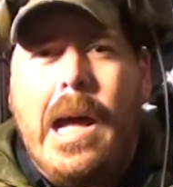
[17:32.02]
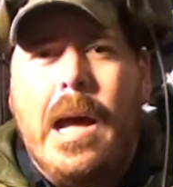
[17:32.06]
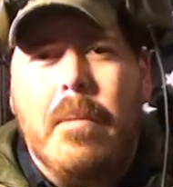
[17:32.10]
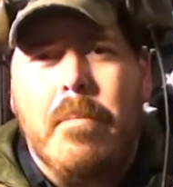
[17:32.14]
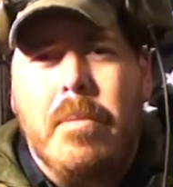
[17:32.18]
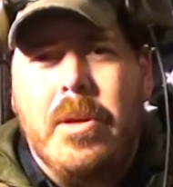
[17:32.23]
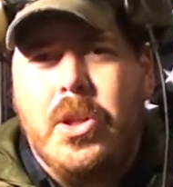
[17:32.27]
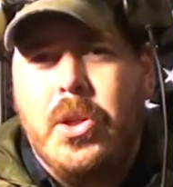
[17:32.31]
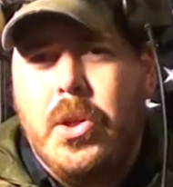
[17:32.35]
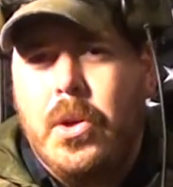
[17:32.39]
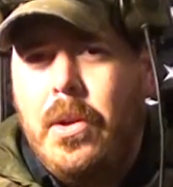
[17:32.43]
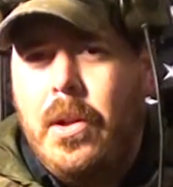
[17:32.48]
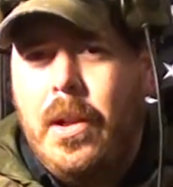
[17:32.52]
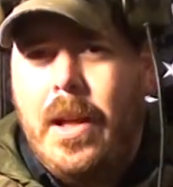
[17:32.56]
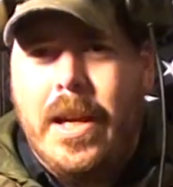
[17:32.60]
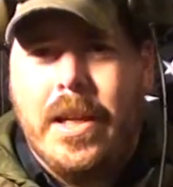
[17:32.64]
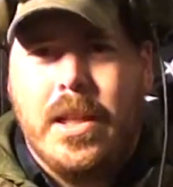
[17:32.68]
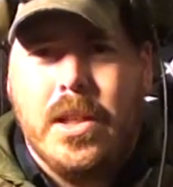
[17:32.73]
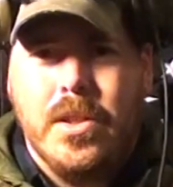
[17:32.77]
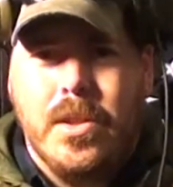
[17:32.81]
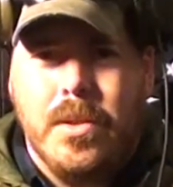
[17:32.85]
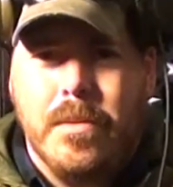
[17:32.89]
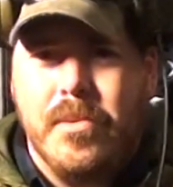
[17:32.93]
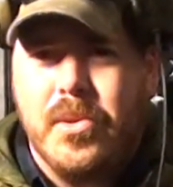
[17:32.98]
Be sure to like
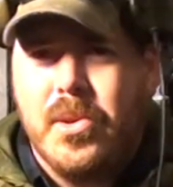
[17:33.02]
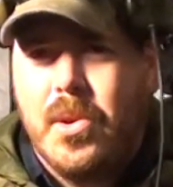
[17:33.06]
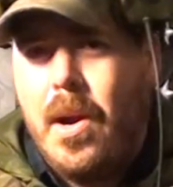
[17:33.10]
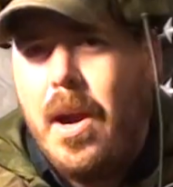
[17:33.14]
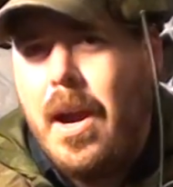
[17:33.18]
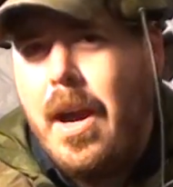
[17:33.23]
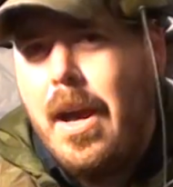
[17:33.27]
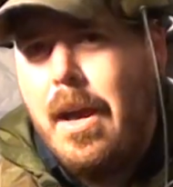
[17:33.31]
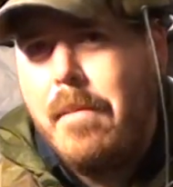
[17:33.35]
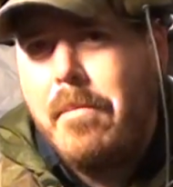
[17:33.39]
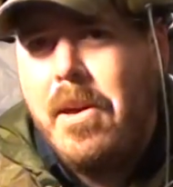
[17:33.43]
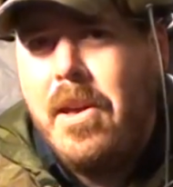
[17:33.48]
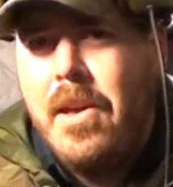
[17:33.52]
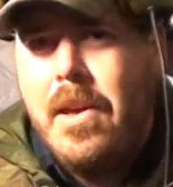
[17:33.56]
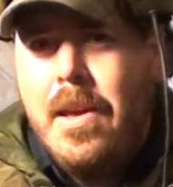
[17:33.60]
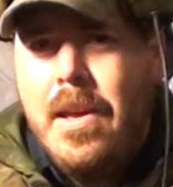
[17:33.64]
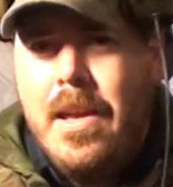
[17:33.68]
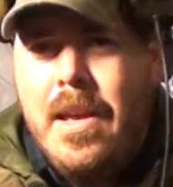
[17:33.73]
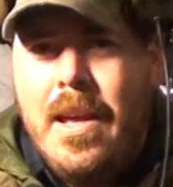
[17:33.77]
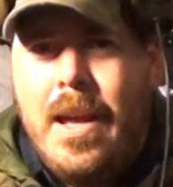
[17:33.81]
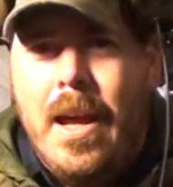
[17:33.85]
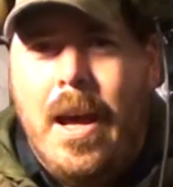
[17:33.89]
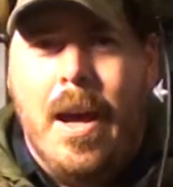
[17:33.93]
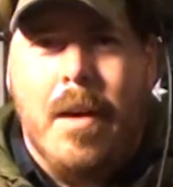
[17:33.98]
and subscribe.
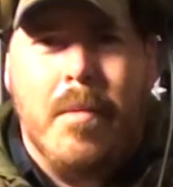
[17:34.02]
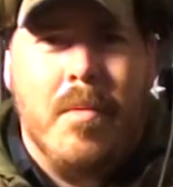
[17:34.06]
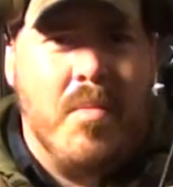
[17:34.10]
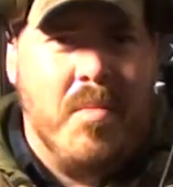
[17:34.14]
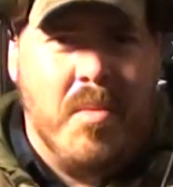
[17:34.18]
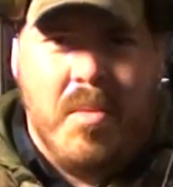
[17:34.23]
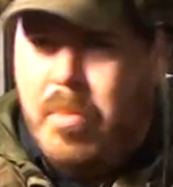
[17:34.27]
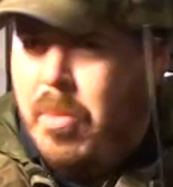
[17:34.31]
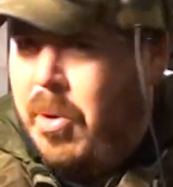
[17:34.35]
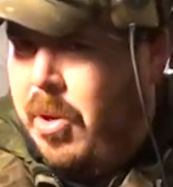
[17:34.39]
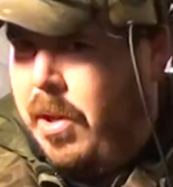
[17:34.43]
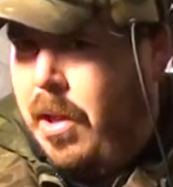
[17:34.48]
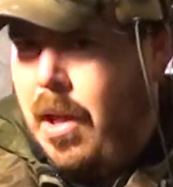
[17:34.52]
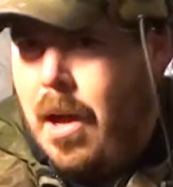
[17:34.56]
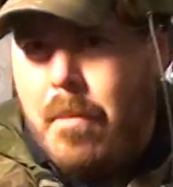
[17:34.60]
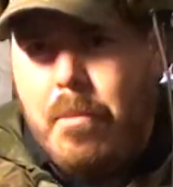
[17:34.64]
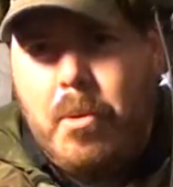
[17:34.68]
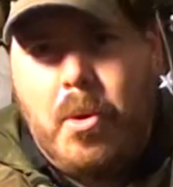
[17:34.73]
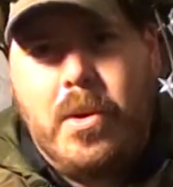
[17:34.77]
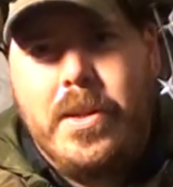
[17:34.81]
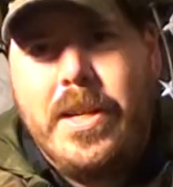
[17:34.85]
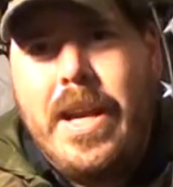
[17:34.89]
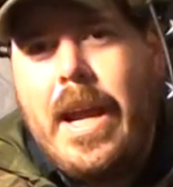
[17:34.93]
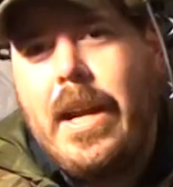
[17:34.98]
I'm going to put a lot
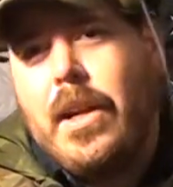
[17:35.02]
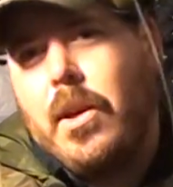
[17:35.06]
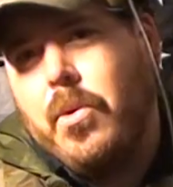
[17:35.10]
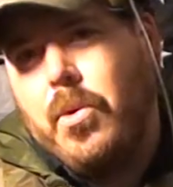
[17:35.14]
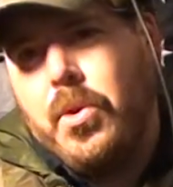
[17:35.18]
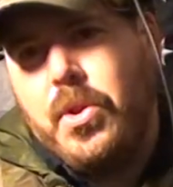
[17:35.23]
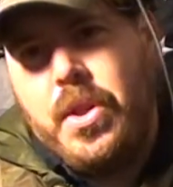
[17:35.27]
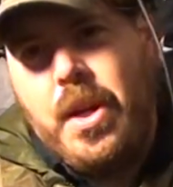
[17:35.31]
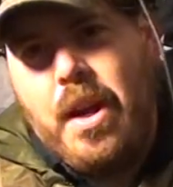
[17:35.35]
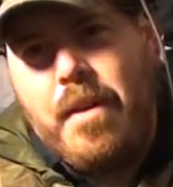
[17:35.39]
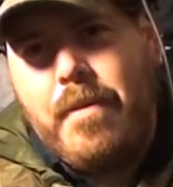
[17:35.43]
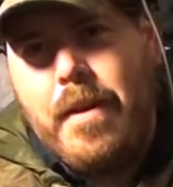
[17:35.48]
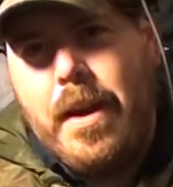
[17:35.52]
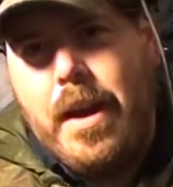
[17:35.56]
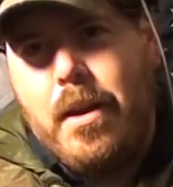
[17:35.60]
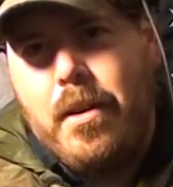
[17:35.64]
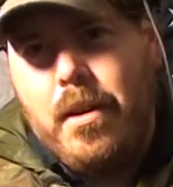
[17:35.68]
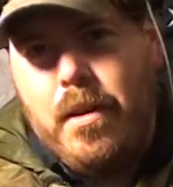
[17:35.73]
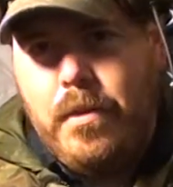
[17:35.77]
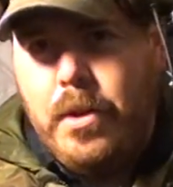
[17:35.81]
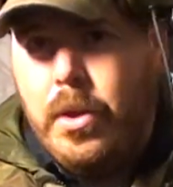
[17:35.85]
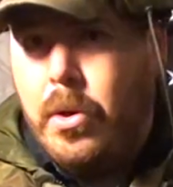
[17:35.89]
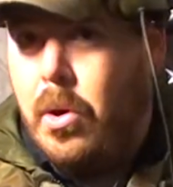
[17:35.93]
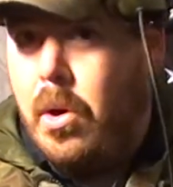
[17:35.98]
more tactical stuff out.
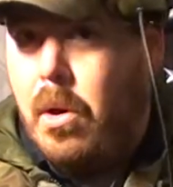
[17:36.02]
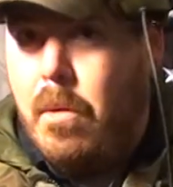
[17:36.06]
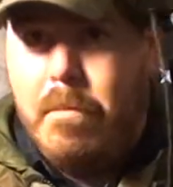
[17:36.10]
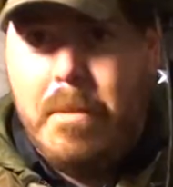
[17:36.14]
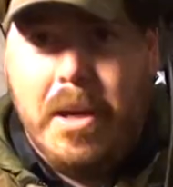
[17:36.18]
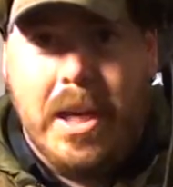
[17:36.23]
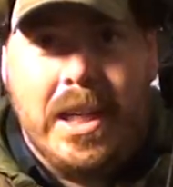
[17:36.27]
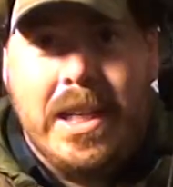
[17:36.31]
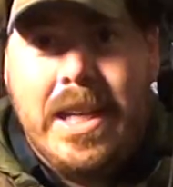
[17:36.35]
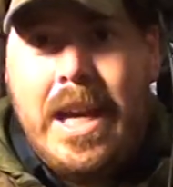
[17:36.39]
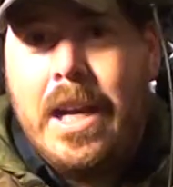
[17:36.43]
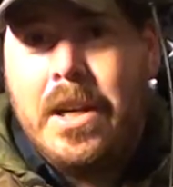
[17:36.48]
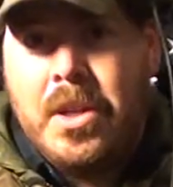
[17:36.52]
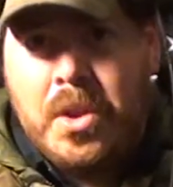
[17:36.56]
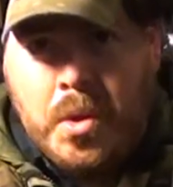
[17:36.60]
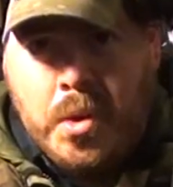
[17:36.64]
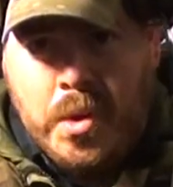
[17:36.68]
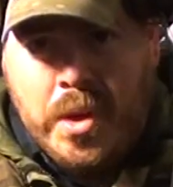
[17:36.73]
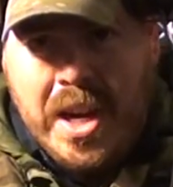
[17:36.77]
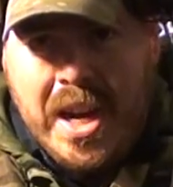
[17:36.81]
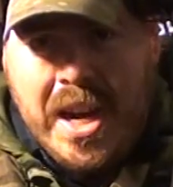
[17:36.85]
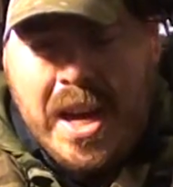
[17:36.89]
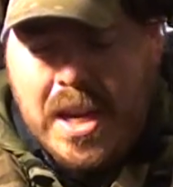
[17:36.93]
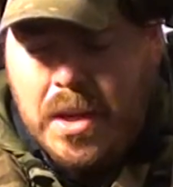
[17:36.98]
If you are a big tactical
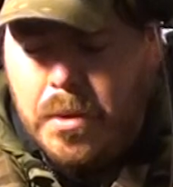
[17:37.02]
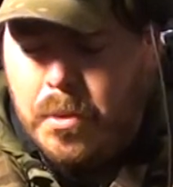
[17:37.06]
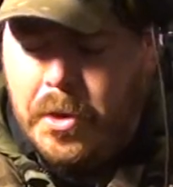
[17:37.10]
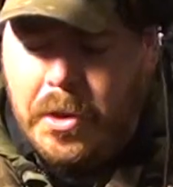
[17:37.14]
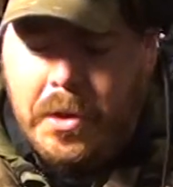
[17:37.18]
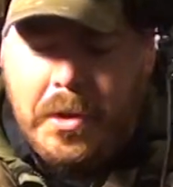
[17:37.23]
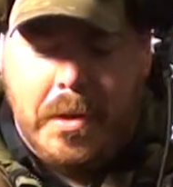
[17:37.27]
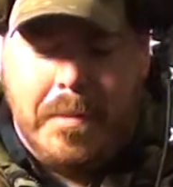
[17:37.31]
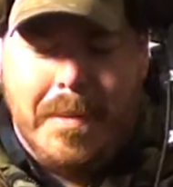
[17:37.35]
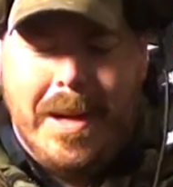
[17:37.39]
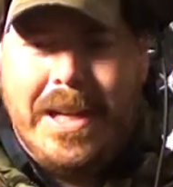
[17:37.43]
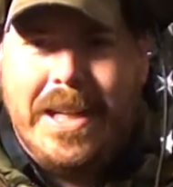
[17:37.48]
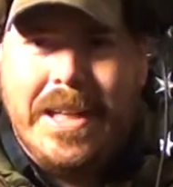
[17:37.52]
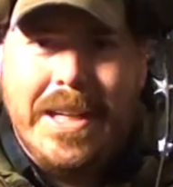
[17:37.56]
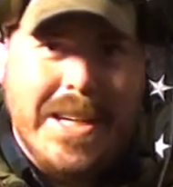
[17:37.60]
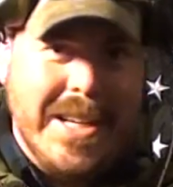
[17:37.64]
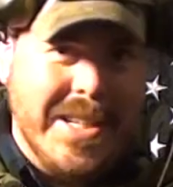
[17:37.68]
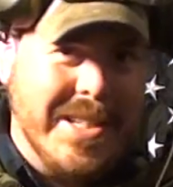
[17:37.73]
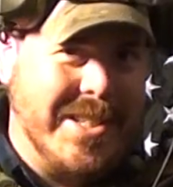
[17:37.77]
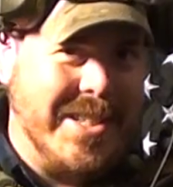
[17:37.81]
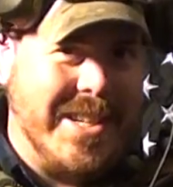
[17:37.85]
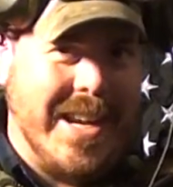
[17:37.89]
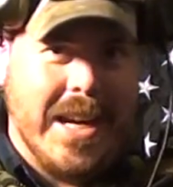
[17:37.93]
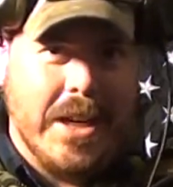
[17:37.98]
guy, you want to learn about
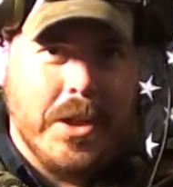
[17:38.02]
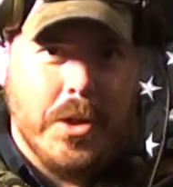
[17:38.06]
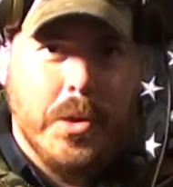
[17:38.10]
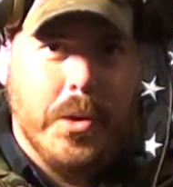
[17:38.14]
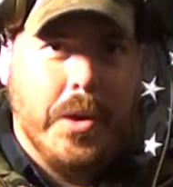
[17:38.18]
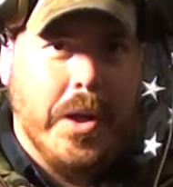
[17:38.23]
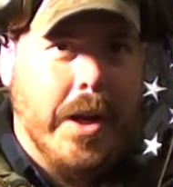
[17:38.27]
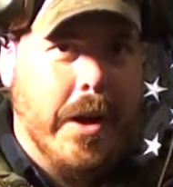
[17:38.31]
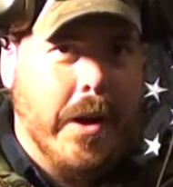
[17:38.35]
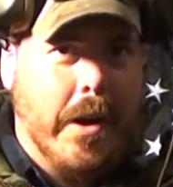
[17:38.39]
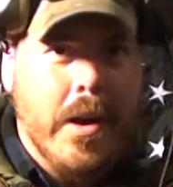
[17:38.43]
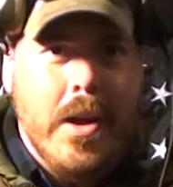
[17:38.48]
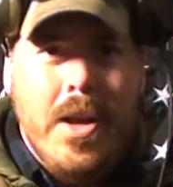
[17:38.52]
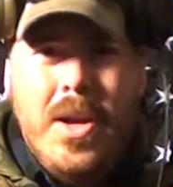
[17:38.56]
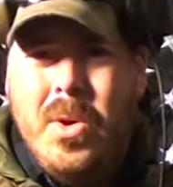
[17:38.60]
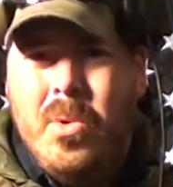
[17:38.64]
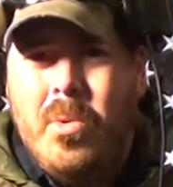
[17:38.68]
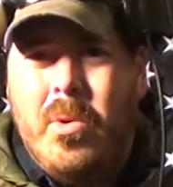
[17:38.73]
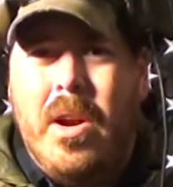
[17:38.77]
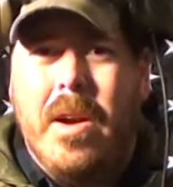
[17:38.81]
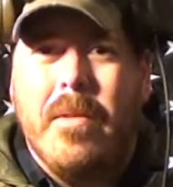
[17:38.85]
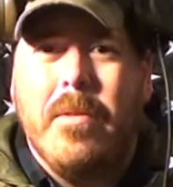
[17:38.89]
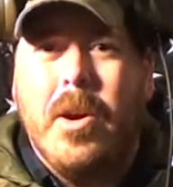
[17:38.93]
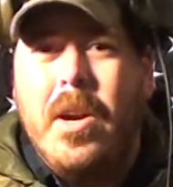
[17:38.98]
guns, tactical gear,
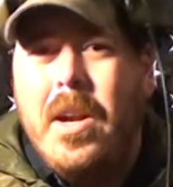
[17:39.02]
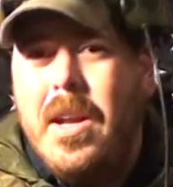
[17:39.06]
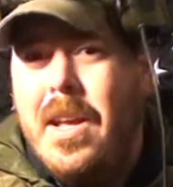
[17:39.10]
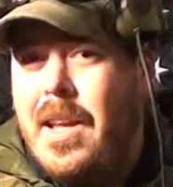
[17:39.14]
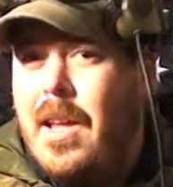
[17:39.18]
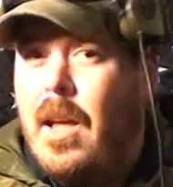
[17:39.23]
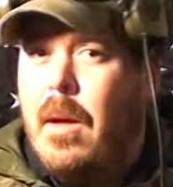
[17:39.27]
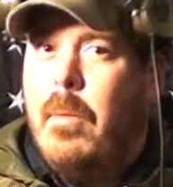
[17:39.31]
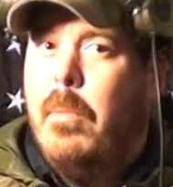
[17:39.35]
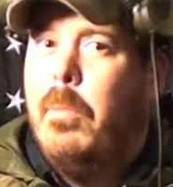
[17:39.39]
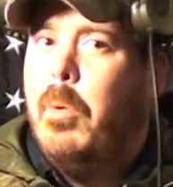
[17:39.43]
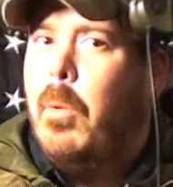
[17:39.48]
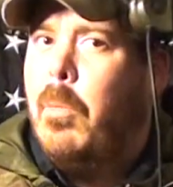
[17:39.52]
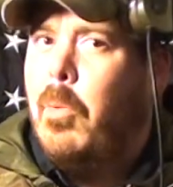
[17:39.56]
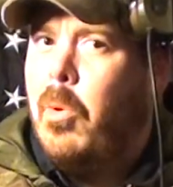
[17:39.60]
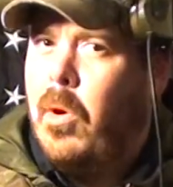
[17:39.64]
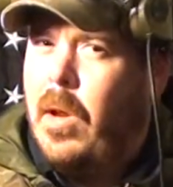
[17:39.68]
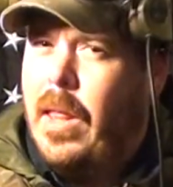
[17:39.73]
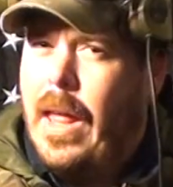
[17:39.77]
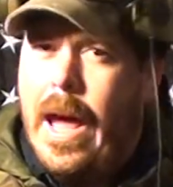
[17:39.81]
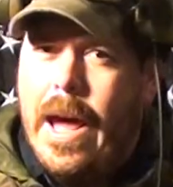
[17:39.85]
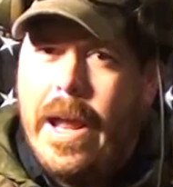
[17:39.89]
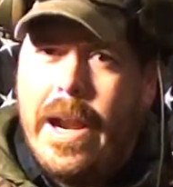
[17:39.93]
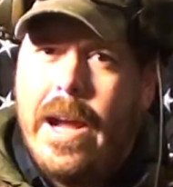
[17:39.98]
whatever, I'm going to put more of
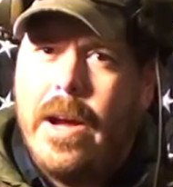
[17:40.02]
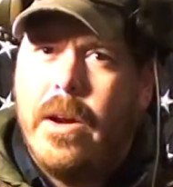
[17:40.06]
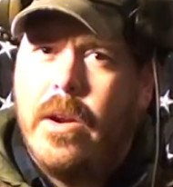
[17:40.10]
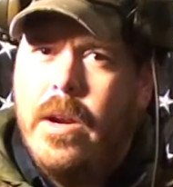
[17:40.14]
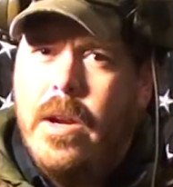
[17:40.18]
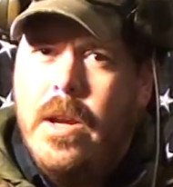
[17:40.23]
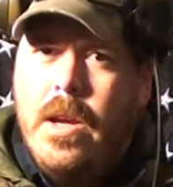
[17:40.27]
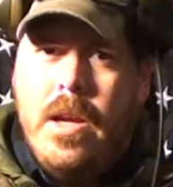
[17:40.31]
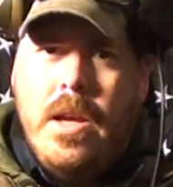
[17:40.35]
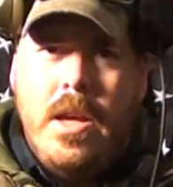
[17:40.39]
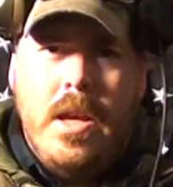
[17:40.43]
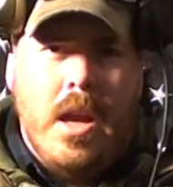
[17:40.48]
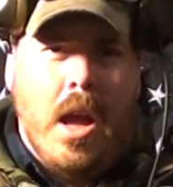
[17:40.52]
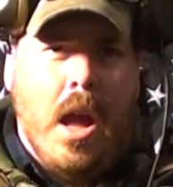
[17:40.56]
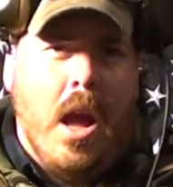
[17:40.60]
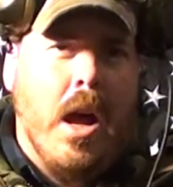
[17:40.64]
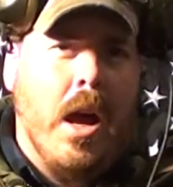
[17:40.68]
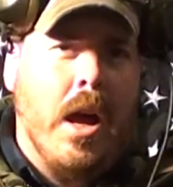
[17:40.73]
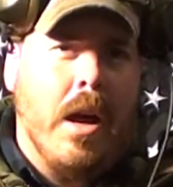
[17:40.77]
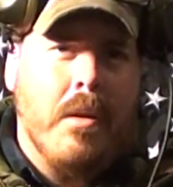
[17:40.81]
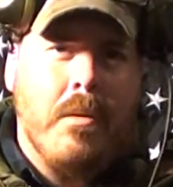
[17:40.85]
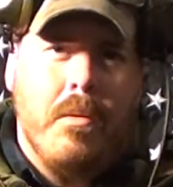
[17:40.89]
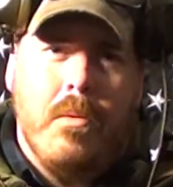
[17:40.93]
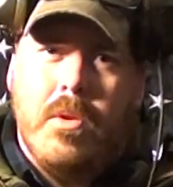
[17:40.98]
that
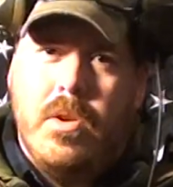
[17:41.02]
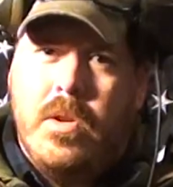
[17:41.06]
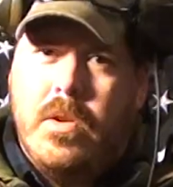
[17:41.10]
out.